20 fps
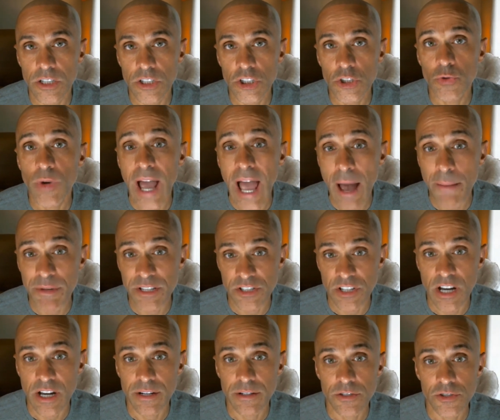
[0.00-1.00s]
to
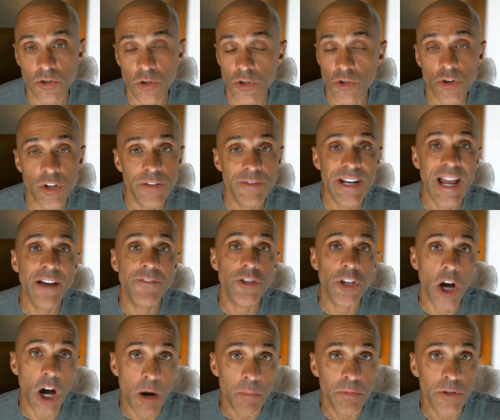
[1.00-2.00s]
Amazon, so you don't even have
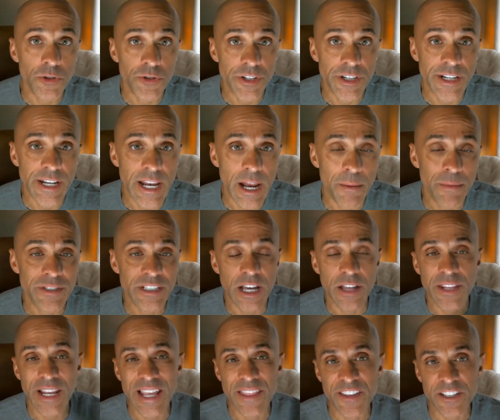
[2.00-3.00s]
to upload it in
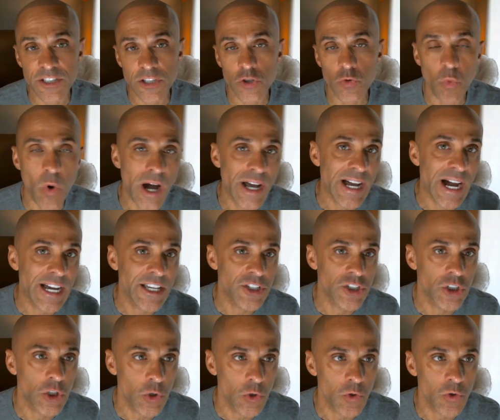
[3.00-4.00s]
Amazon. And this is why I
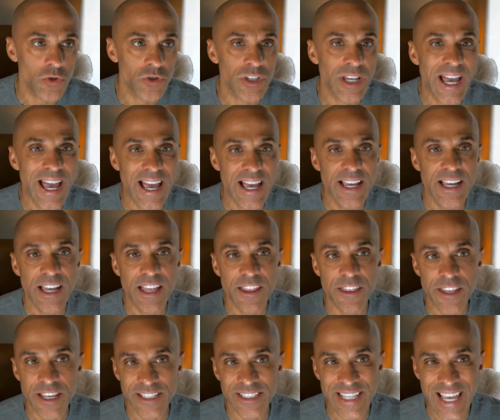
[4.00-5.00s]
chose
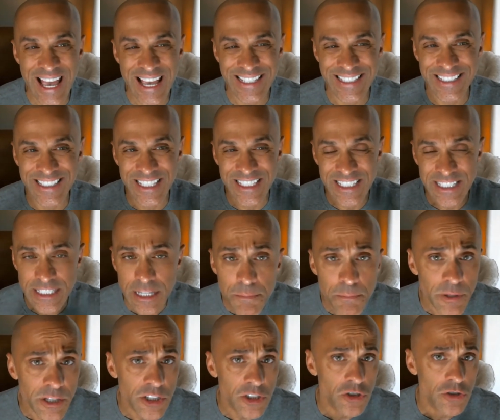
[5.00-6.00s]
this as the
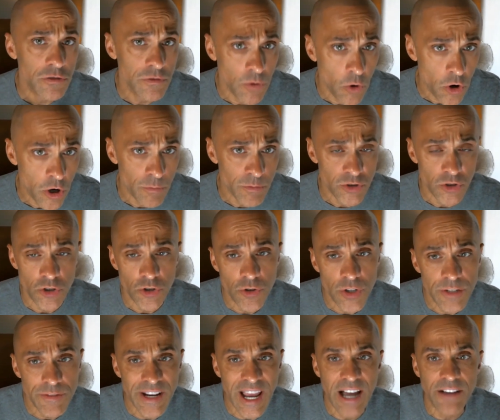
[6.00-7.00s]
simplest form. So you
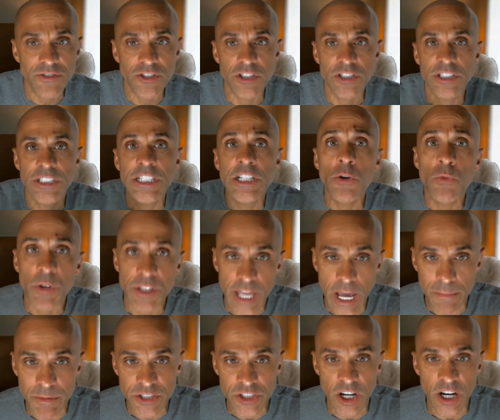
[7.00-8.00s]
don't even have to deal with
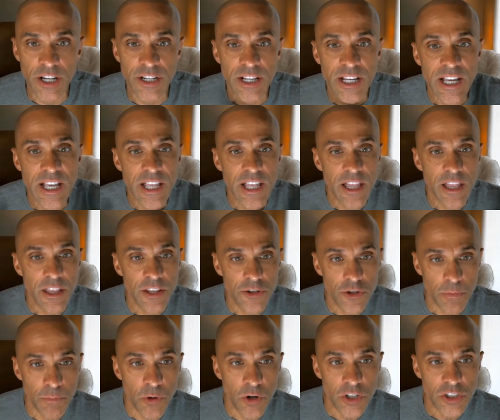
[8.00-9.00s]
Amazon.
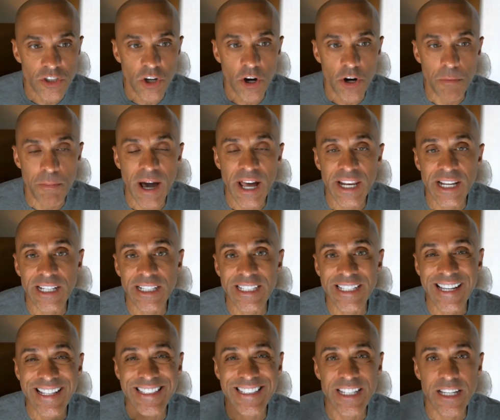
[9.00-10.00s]
Your books automatically
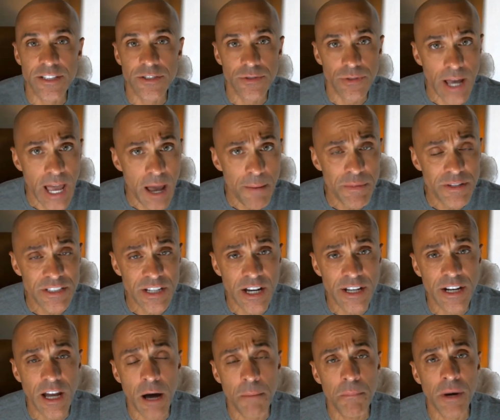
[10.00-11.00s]
get sent to
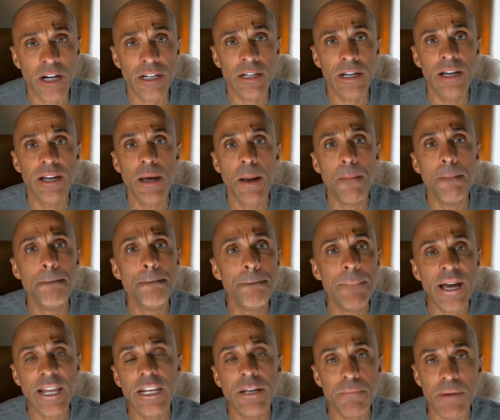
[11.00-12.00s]
Amazon among
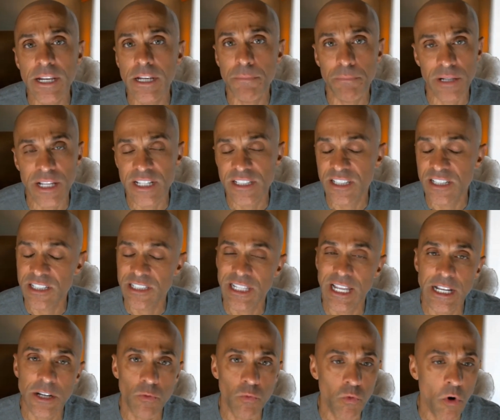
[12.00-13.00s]
many places
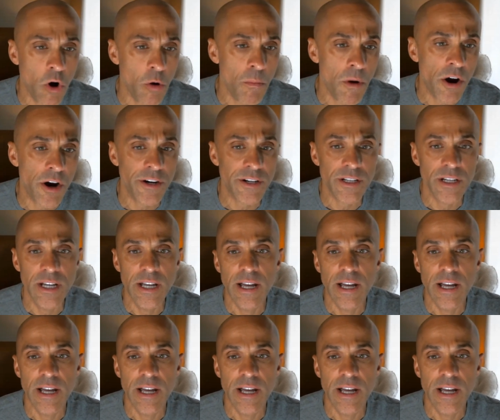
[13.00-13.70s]
like Walmart,